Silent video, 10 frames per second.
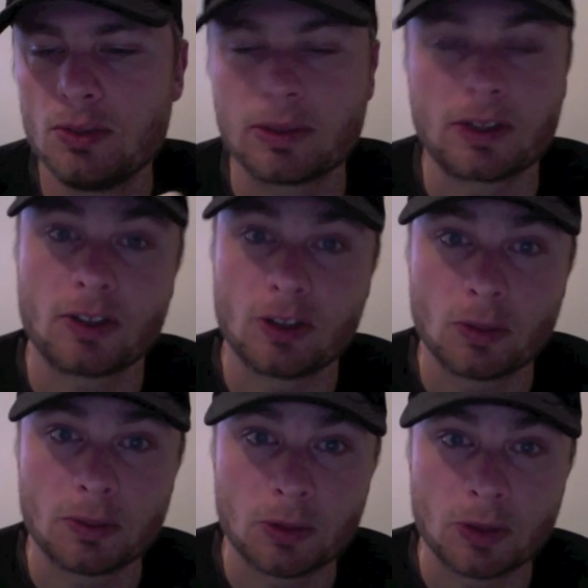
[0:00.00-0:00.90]
I don't know what
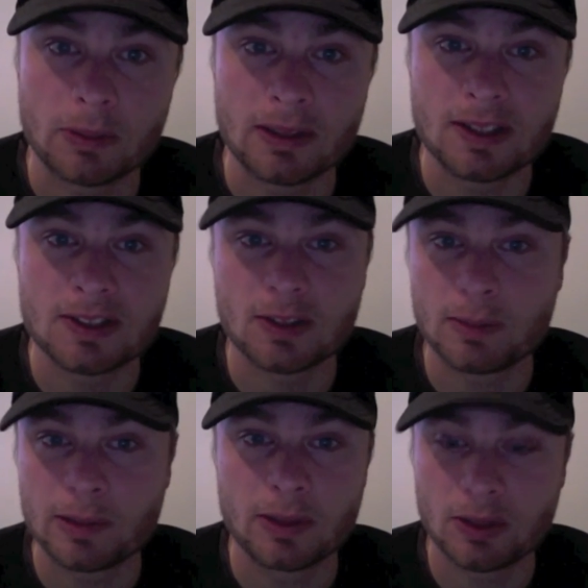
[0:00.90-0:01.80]
I'm talking about there, so you
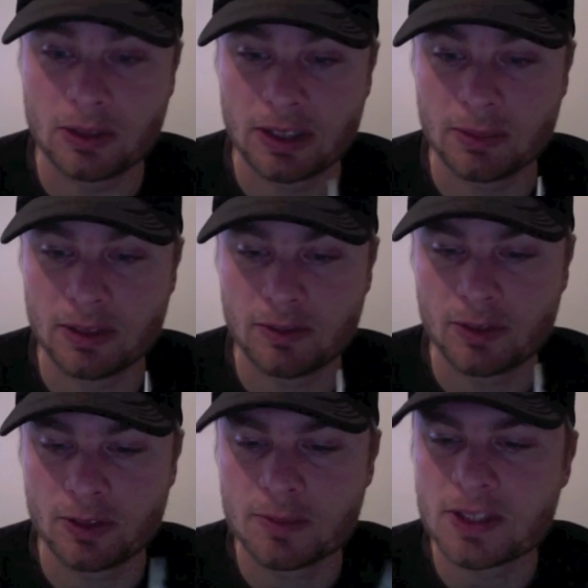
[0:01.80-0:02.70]
probably will correct me in the
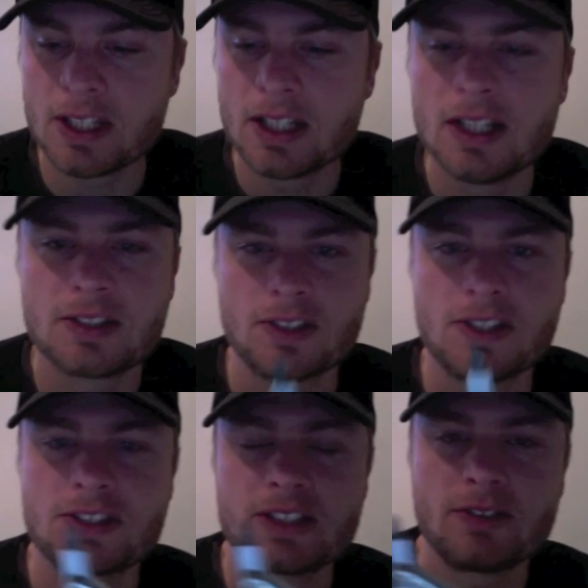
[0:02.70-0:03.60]
forums. So
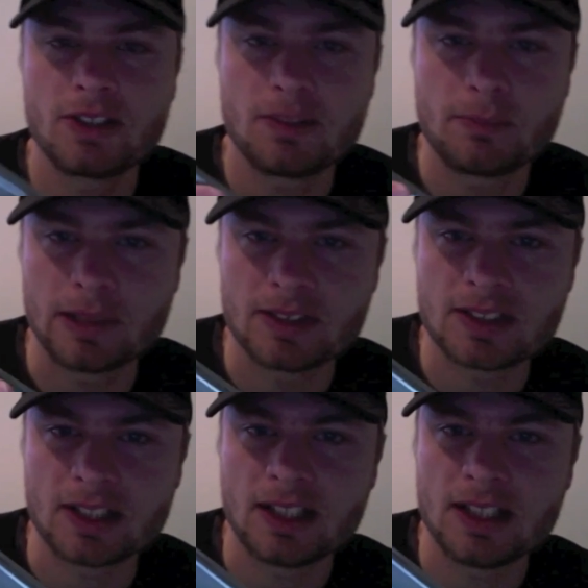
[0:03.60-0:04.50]
there's another bit
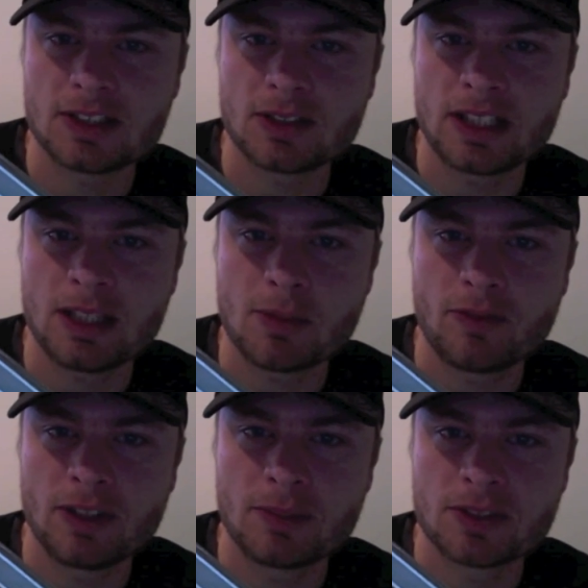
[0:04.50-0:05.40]
set here. So I keep a
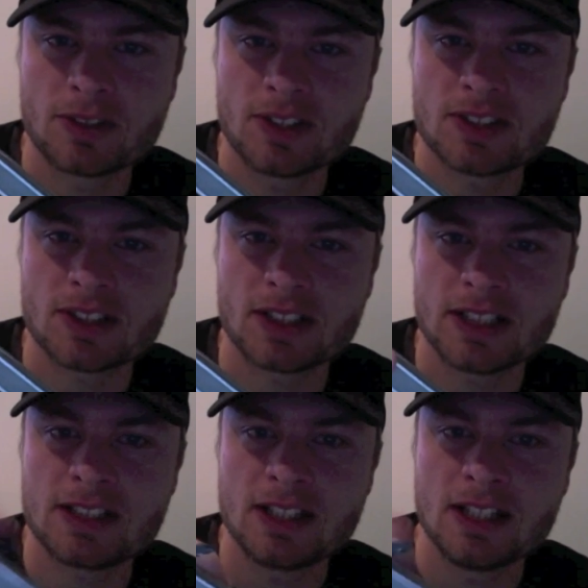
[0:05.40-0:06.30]
Phillips on this
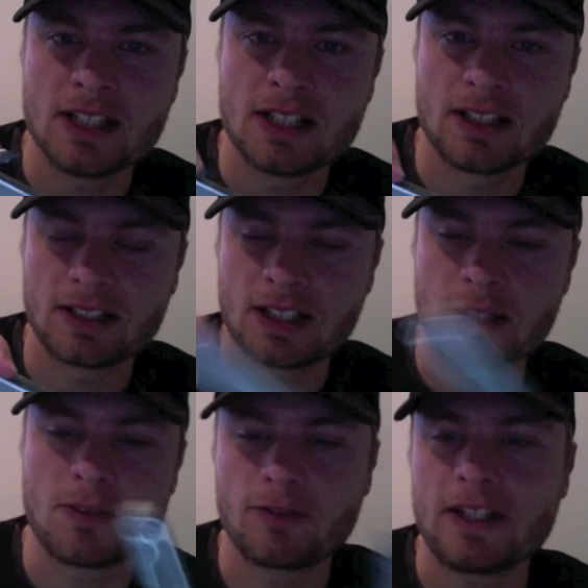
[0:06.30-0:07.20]
side, and I keep
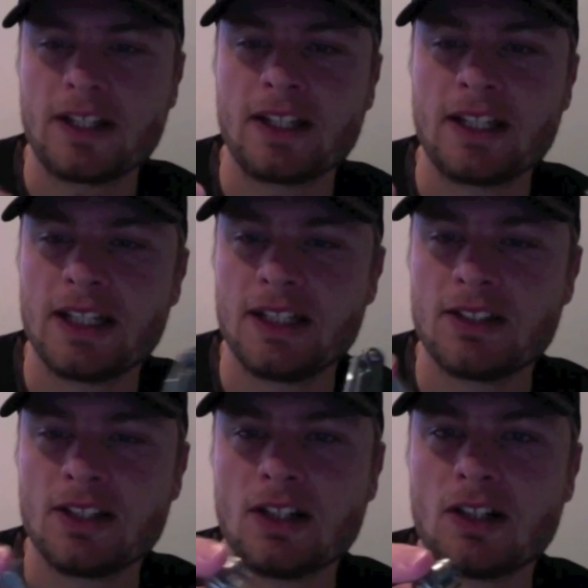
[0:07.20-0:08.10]
the flathead
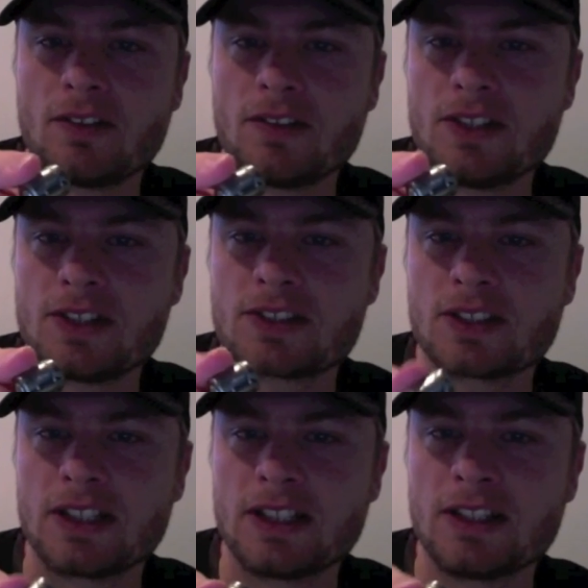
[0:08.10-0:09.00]
on this
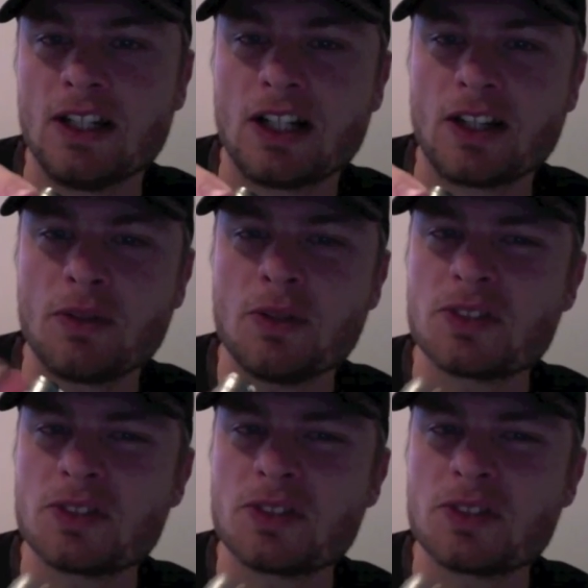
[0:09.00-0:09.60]
side. I thought it was